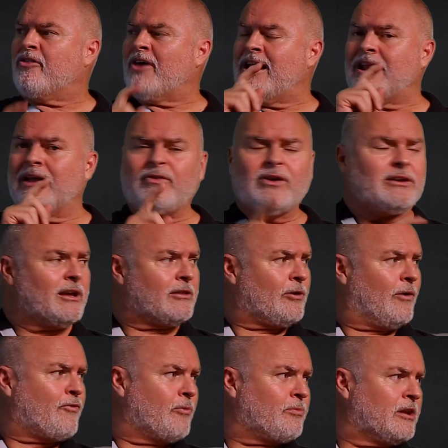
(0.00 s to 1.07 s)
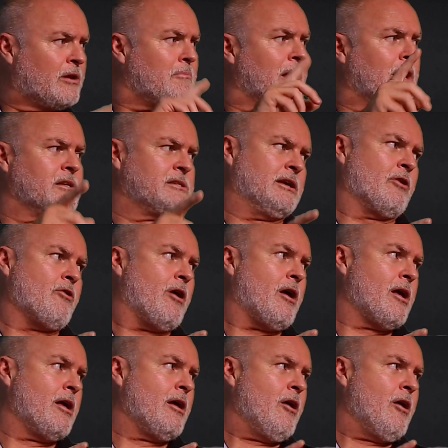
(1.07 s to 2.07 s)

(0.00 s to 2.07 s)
They never kicked on from the Dominguez era.